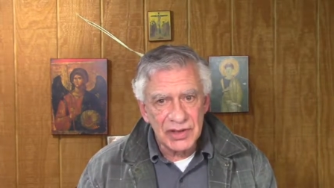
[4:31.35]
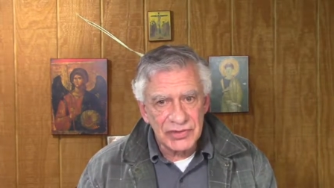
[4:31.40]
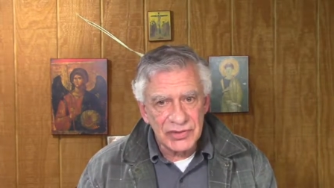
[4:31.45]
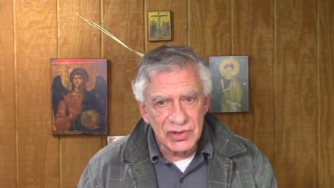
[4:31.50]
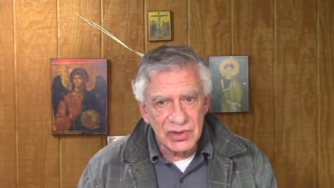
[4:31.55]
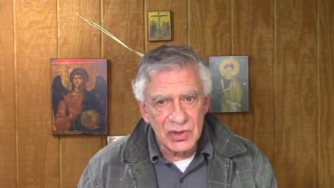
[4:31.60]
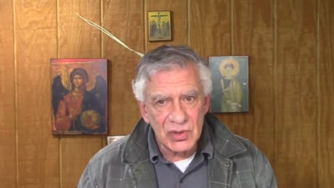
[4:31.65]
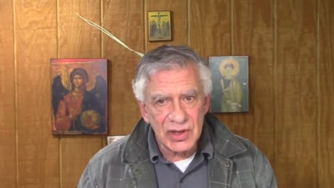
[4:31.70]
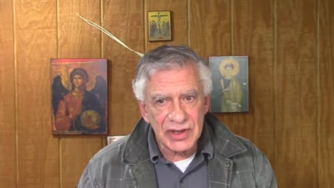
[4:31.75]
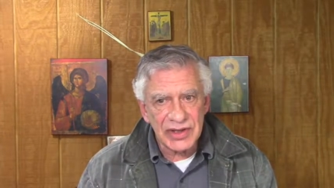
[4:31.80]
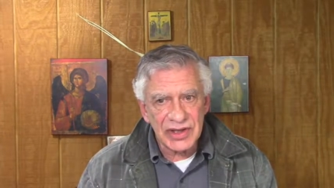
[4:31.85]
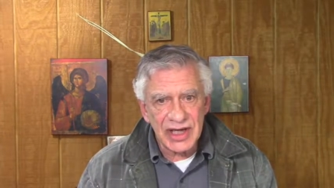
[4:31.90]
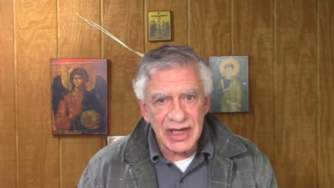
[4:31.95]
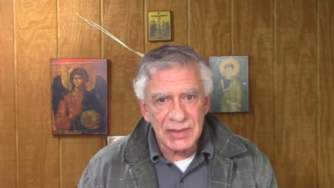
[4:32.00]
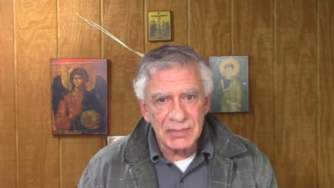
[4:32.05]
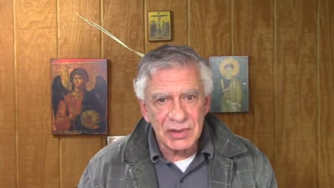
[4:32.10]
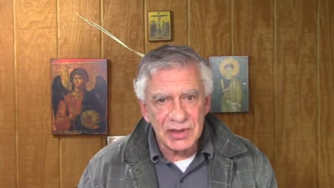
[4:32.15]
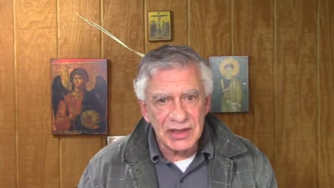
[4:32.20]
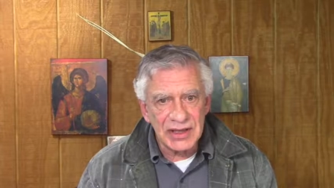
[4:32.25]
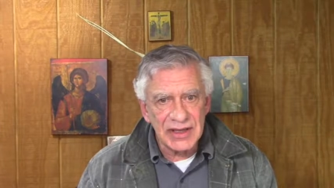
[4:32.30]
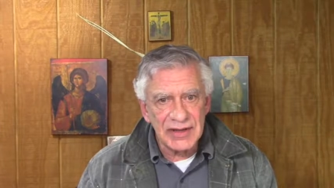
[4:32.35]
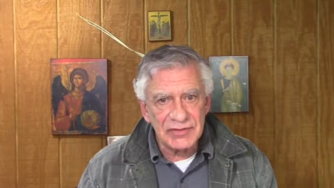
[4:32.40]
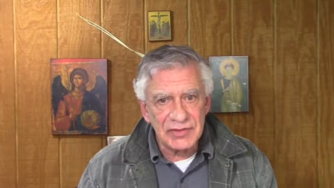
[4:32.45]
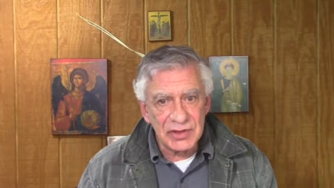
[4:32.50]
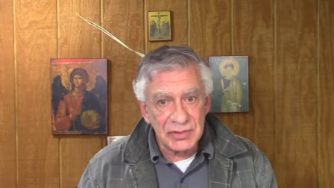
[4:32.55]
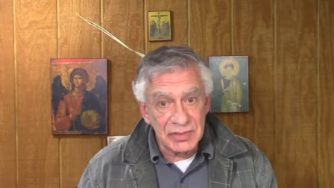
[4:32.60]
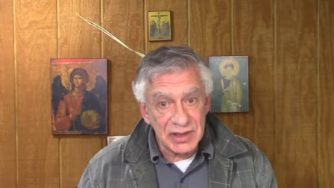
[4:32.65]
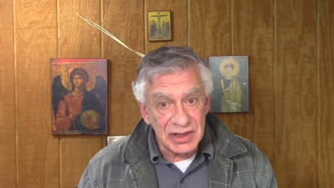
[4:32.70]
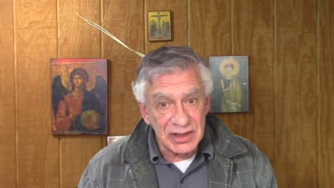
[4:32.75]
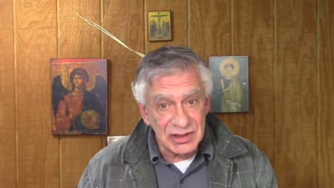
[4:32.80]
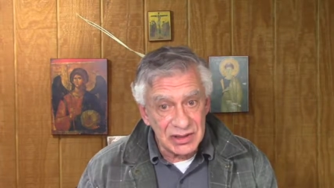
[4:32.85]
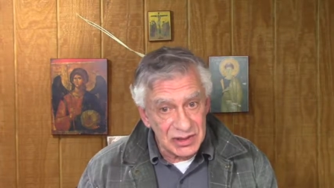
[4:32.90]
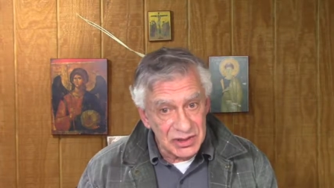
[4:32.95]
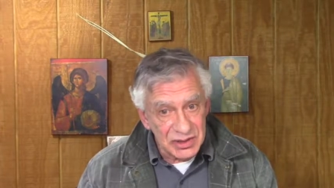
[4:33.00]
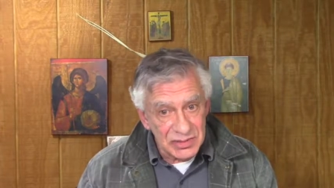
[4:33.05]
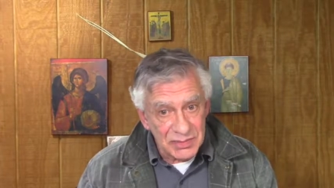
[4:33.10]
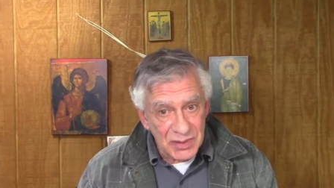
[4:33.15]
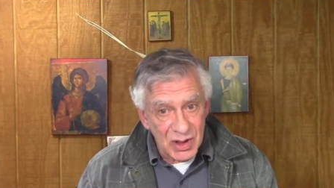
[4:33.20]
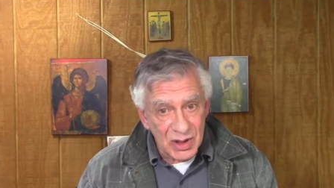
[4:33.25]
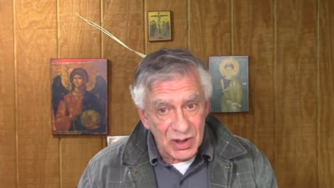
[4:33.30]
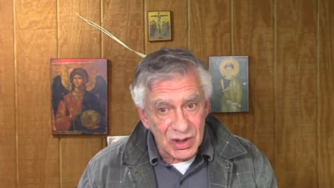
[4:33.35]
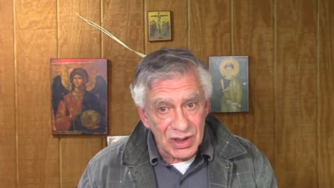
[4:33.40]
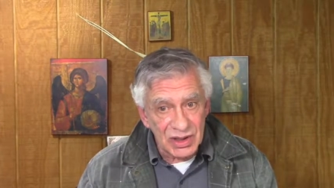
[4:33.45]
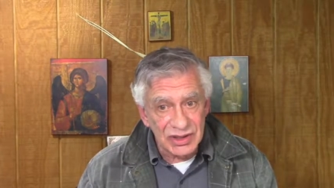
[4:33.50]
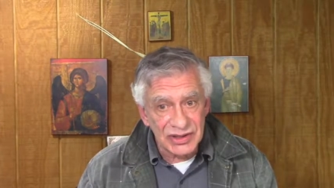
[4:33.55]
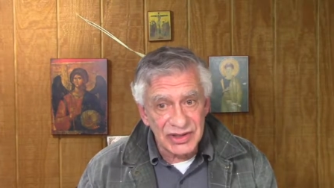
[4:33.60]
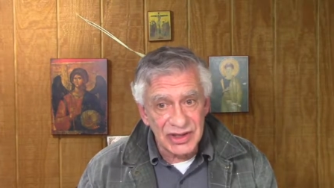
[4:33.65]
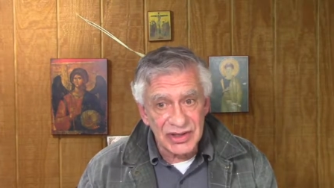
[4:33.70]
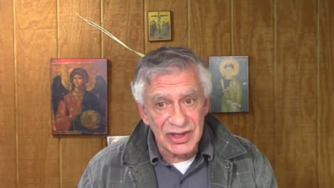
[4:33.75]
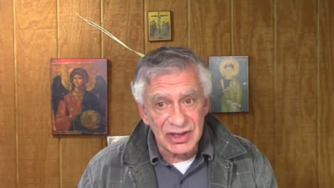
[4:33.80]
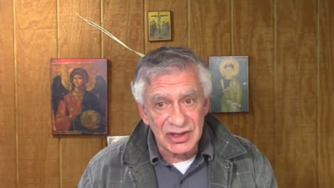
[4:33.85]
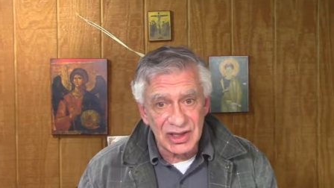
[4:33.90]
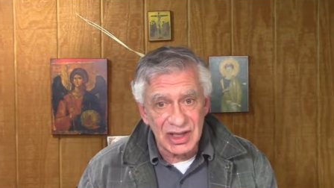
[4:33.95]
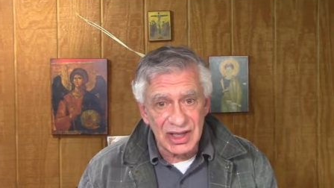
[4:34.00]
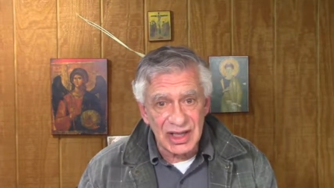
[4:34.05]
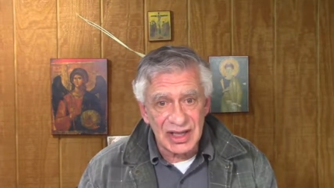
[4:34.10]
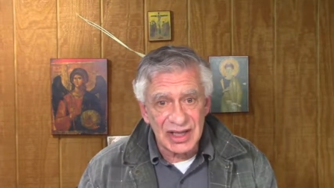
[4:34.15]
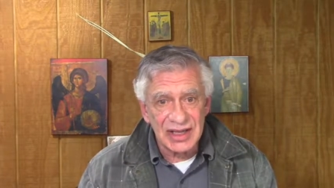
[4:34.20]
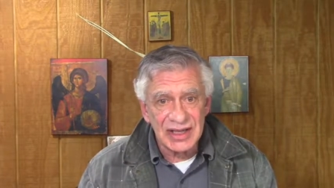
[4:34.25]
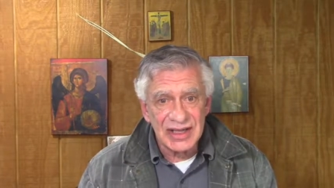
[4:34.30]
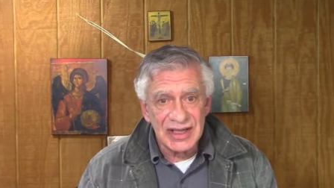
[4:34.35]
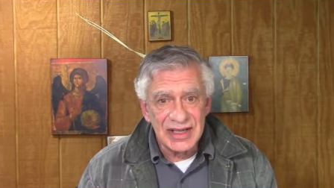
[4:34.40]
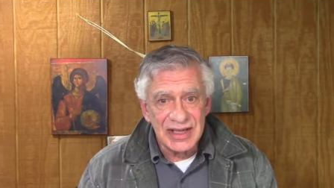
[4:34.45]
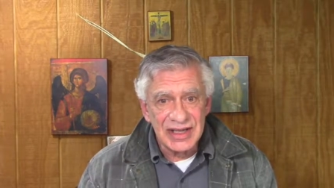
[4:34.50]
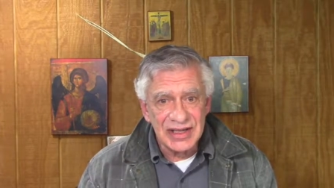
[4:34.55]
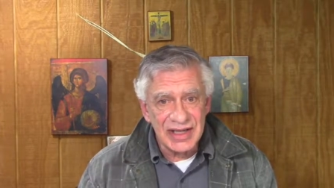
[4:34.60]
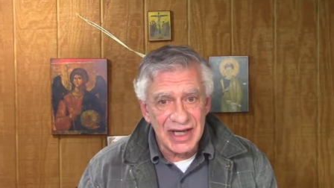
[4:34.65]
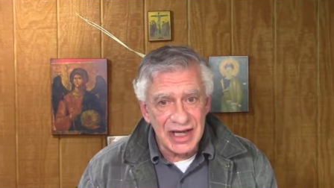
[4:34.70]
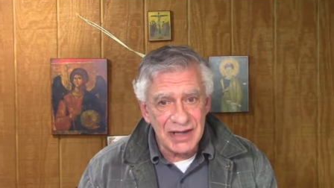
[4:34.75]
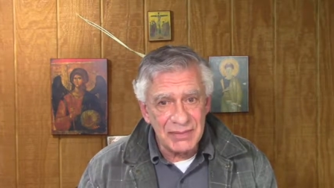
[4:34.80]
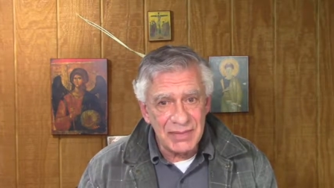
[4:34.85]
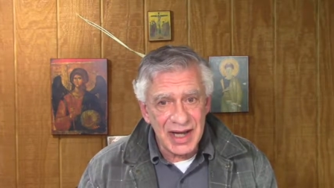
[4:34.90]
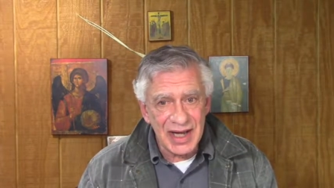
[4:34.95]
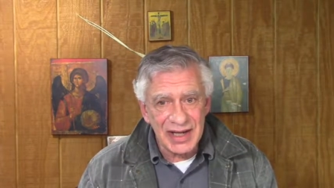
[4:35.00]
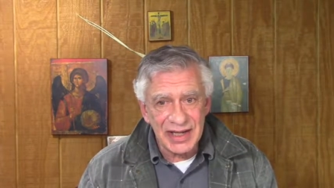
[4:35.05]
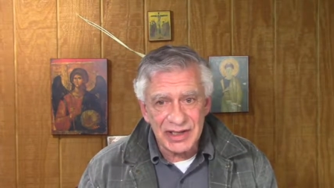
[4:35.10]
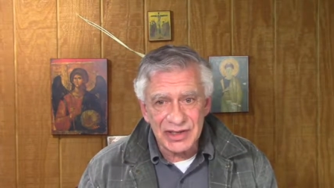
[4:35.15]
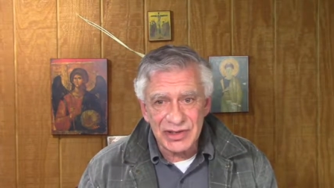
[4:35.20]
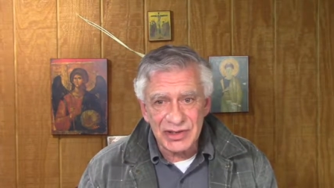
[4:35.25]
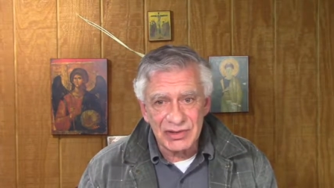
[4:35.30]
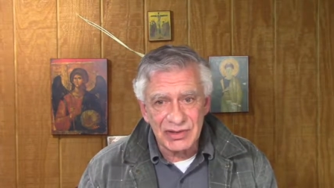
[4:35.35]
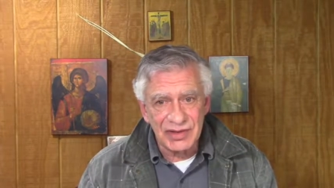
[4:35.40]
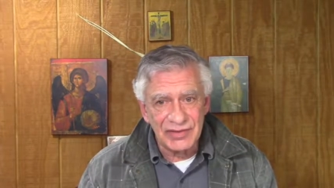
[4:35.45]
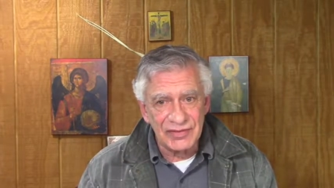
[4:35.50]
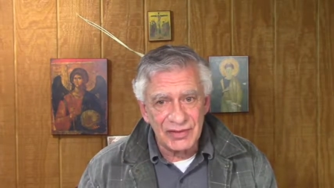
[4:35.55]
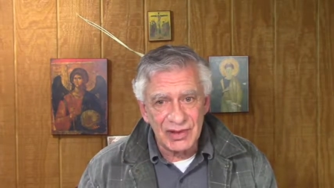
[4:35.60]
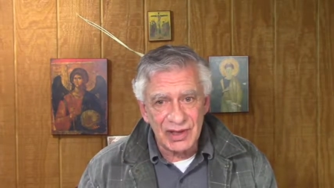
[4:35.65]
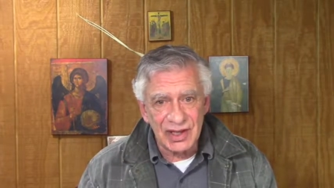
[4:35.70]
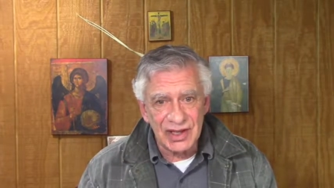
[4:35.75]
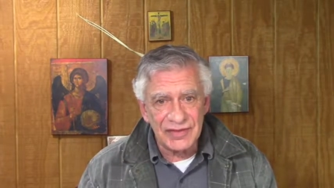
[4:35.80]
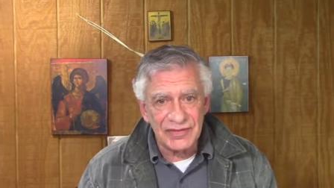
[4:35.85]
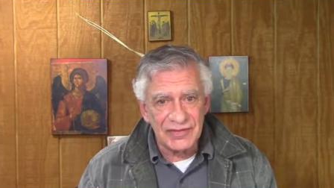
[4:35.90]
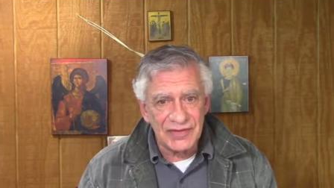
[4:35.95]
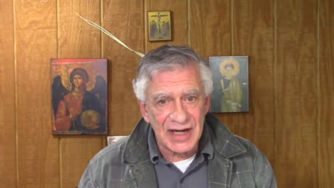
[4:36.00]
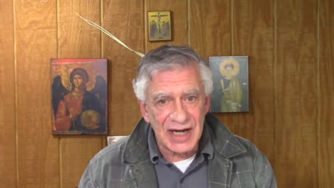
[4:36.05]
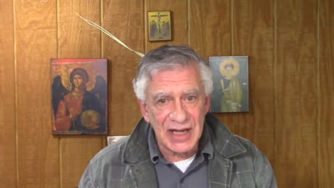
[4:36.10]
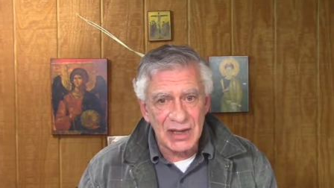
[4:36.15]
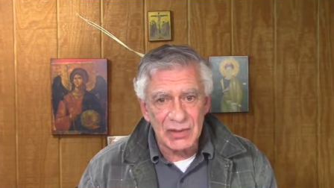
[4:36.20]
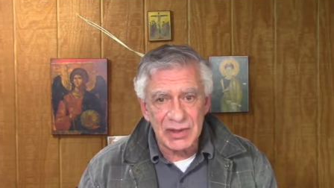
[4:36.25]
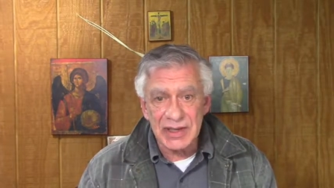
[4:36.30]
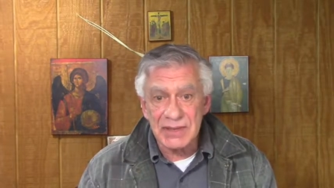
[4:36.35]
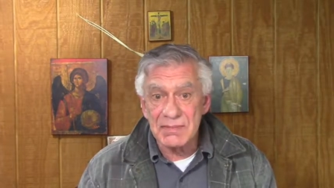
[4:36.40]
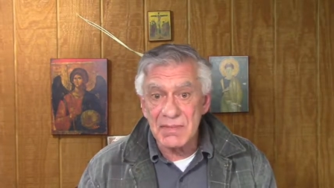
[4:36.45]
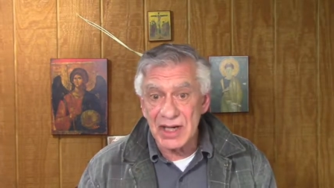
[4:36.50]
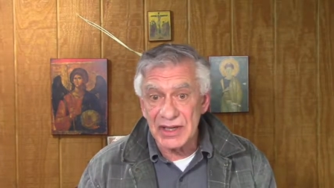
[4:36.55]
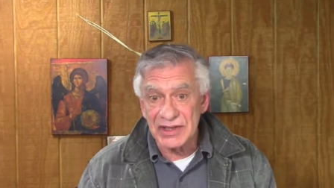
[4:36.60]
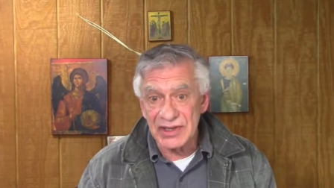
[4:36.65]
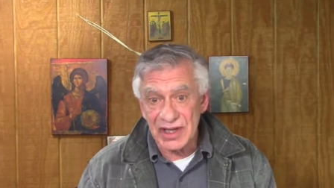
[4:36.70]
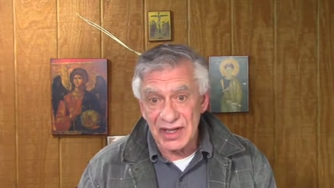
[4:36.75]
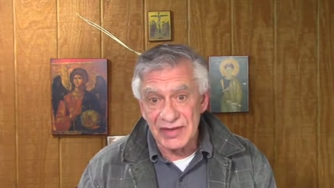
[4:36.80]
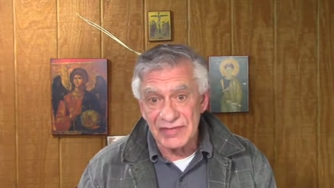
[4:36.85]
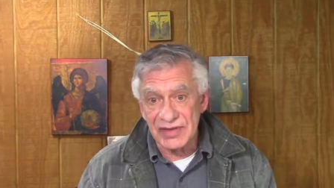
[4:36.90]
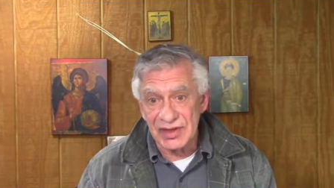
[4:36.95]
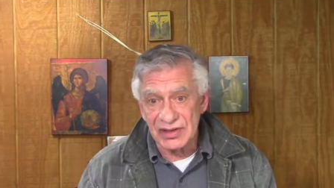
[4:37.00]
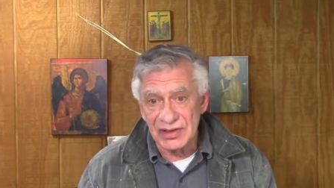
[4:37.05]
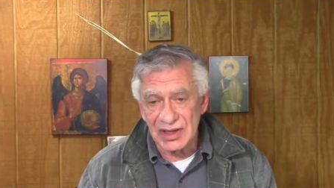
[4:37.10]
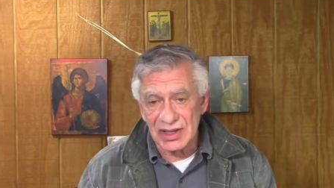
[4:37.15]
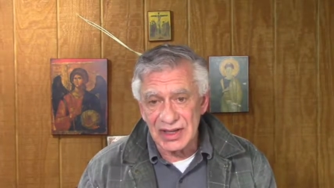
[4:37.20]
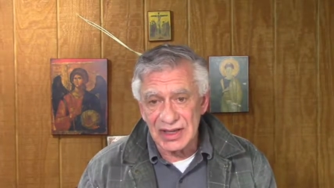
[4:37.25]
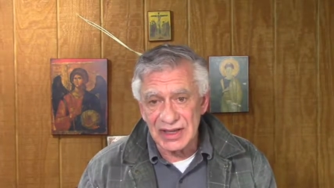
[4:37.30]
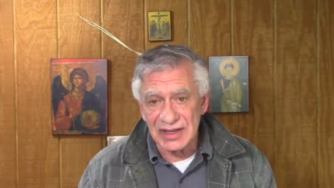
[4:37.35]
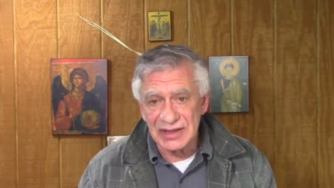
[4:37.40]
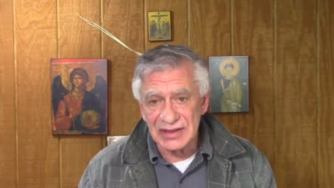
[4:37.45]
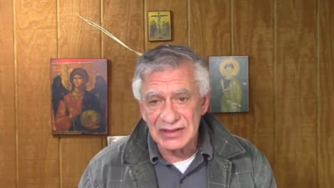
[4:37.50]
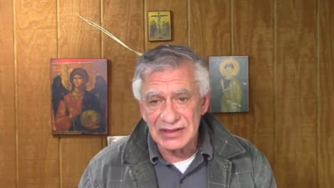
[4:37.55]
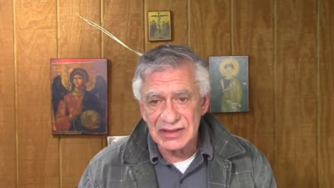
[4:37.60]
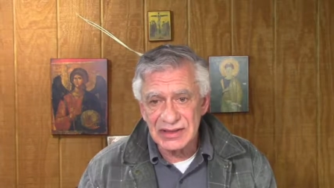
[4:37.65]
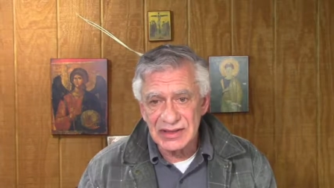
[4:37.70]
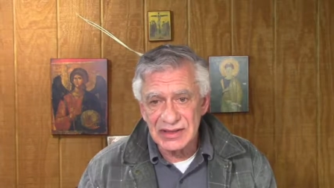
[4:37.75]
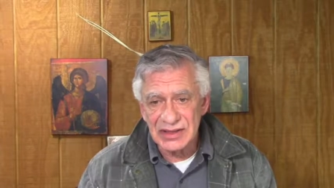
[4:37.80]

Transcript: But through what they believed to be loopholes in the law, they managed to avoid following much of the law.